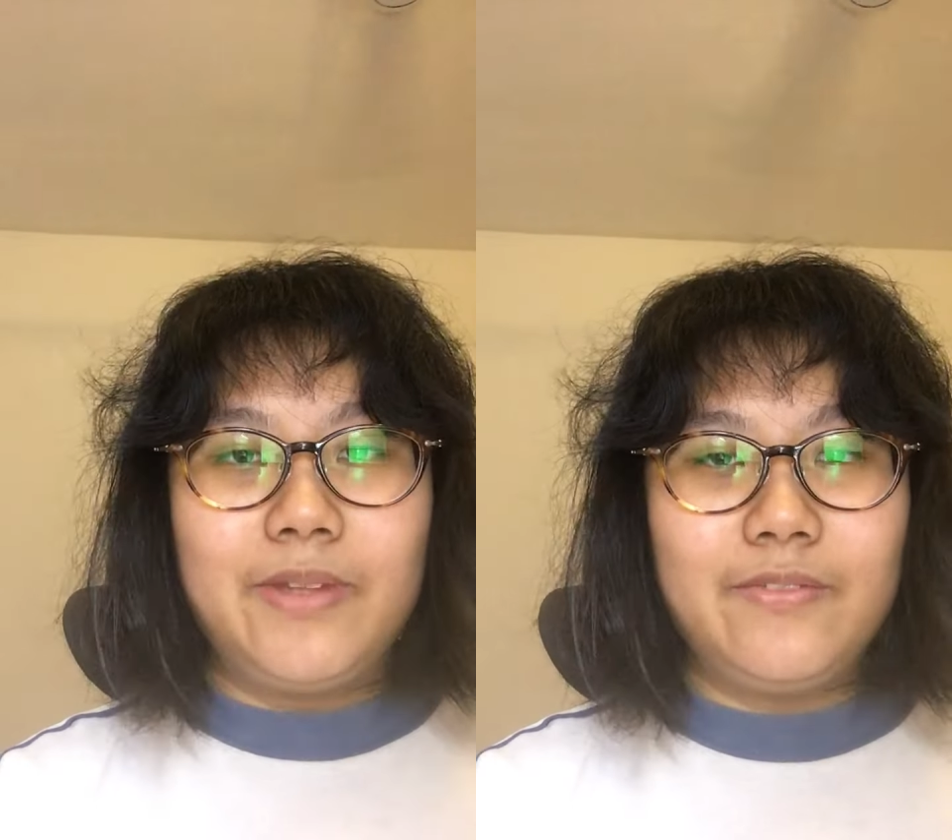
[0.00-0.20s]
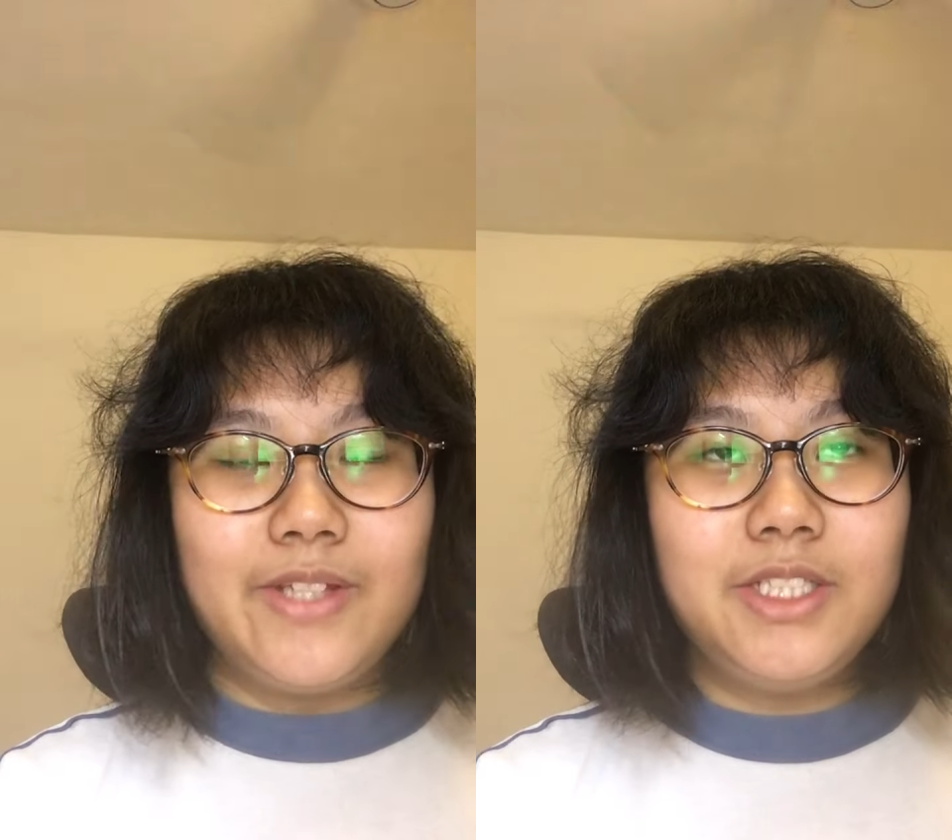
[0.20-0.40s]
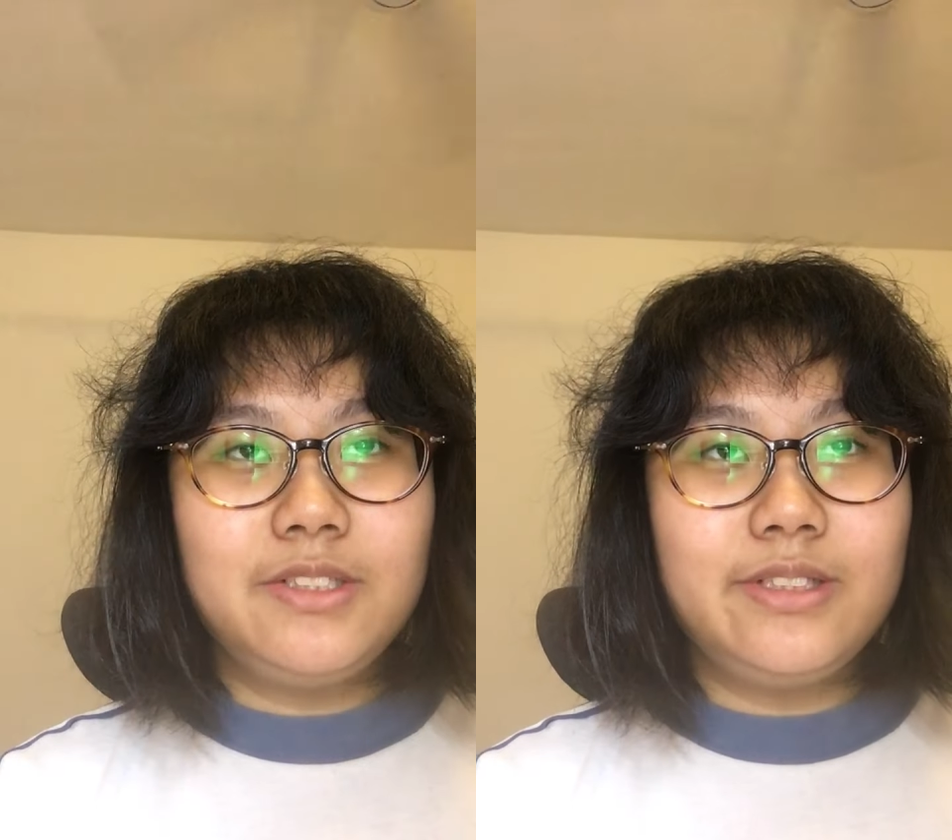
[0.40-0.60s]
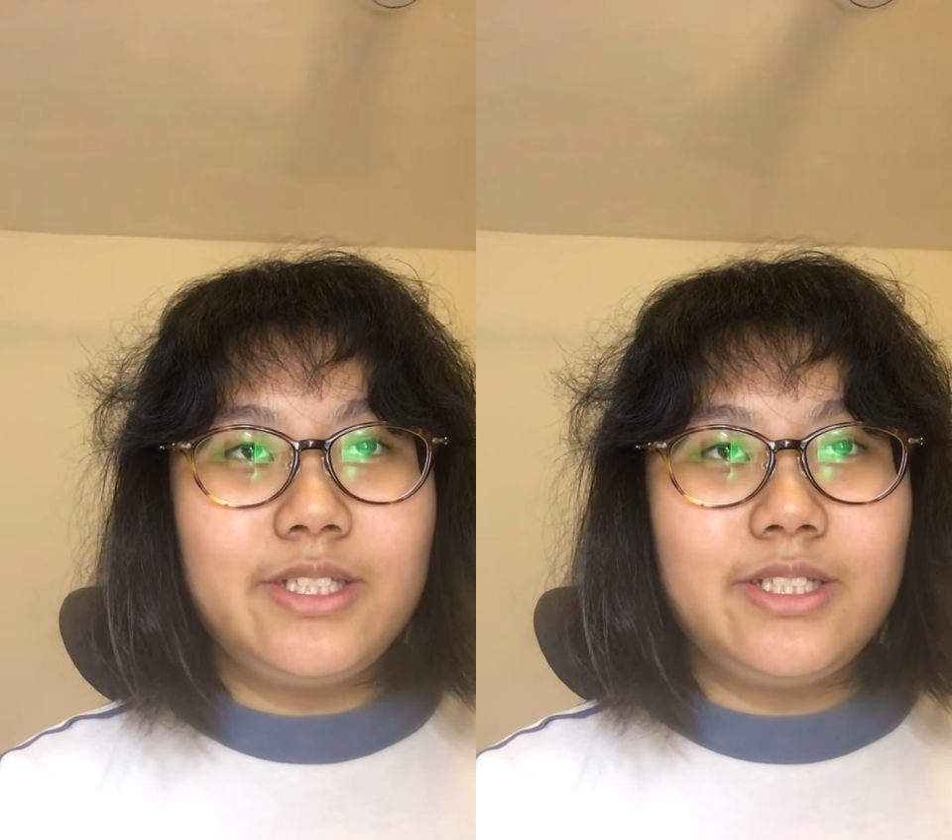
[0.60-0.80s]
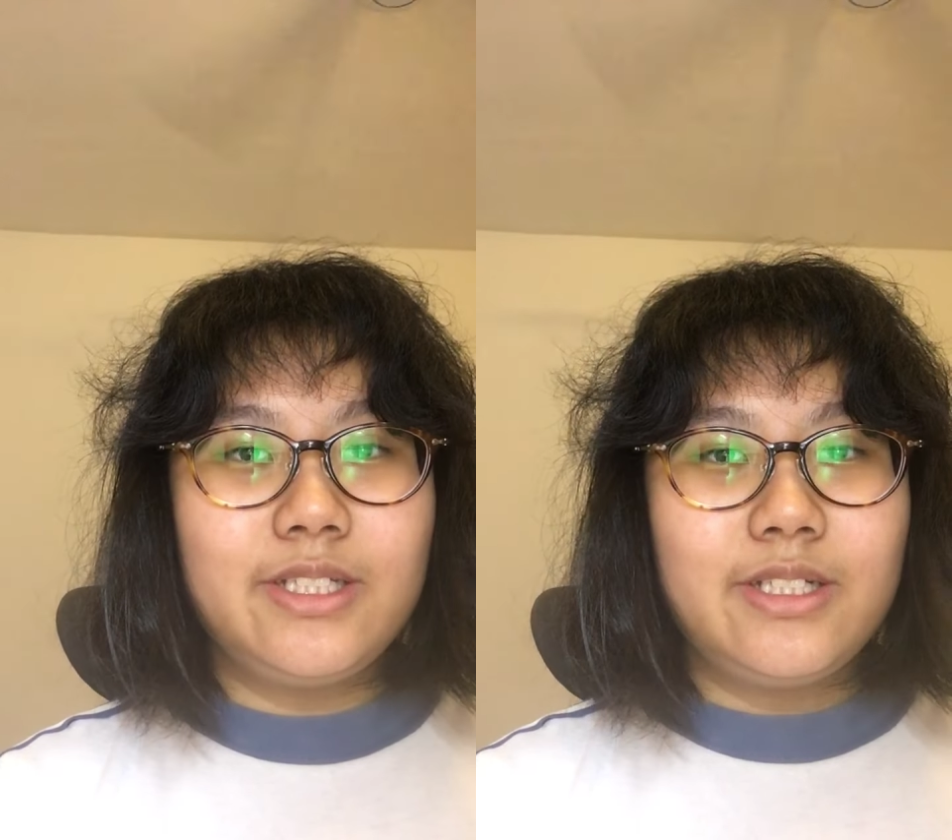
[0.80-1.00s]

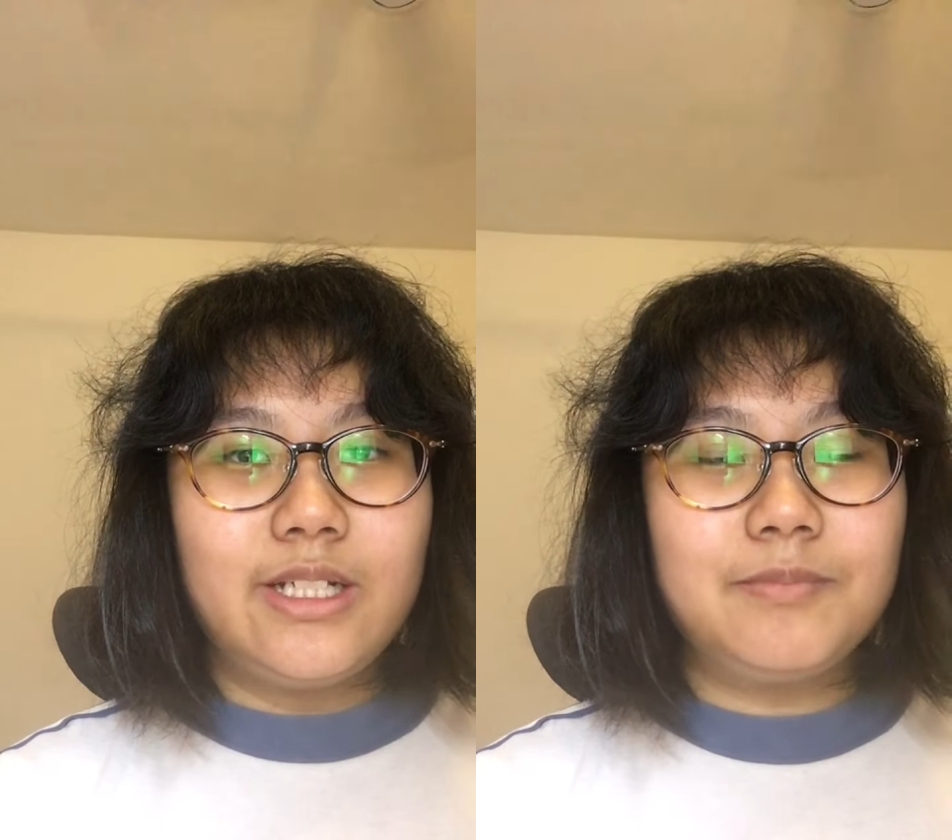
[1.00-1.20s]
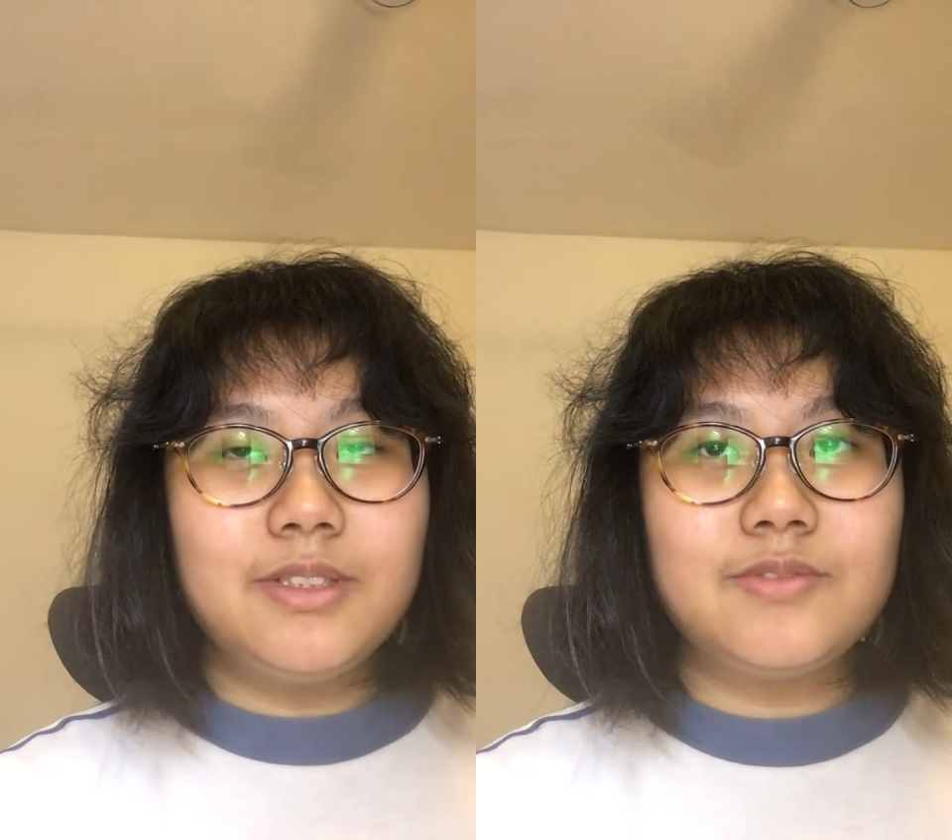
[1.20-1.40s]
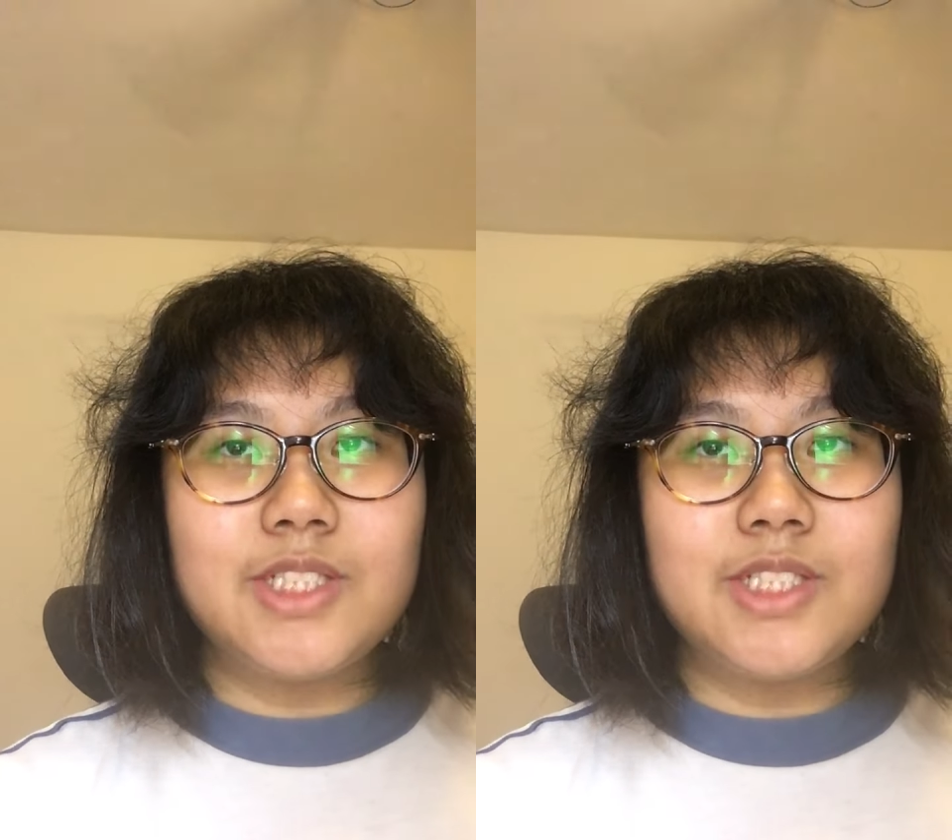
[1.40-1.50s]
Eventually, I'm going to